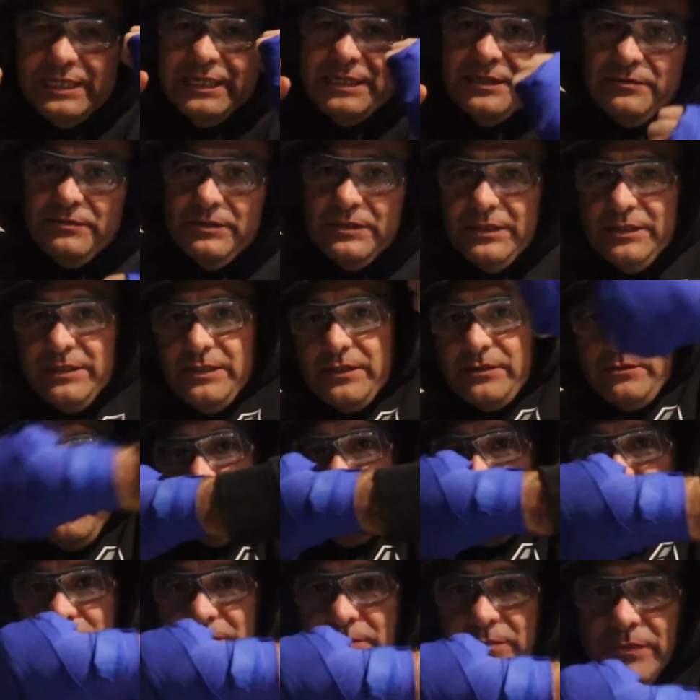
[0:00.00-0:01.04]
hitting with the knuckle,
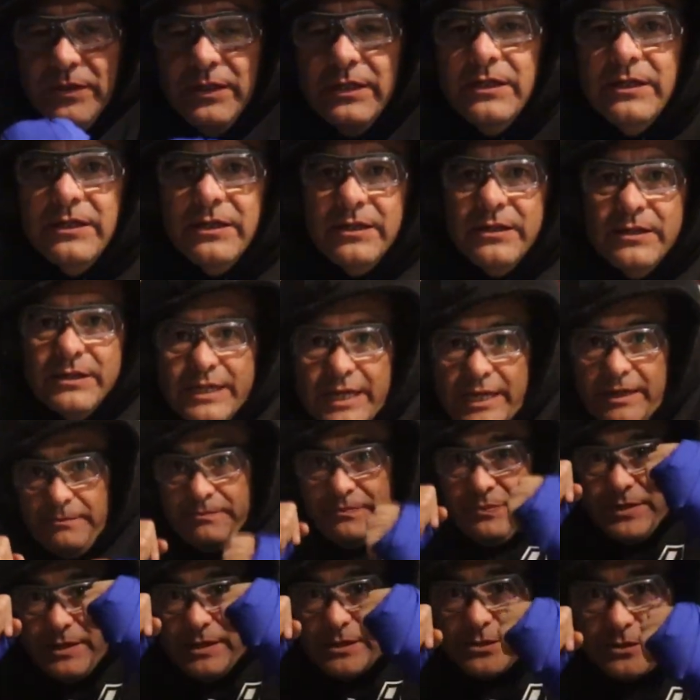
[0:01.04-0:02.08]
boom,
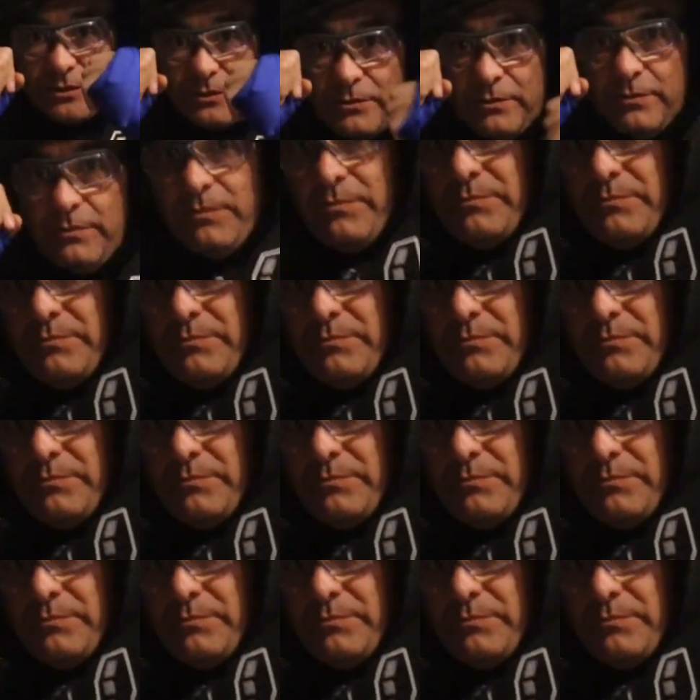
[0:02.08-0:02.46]
okay? So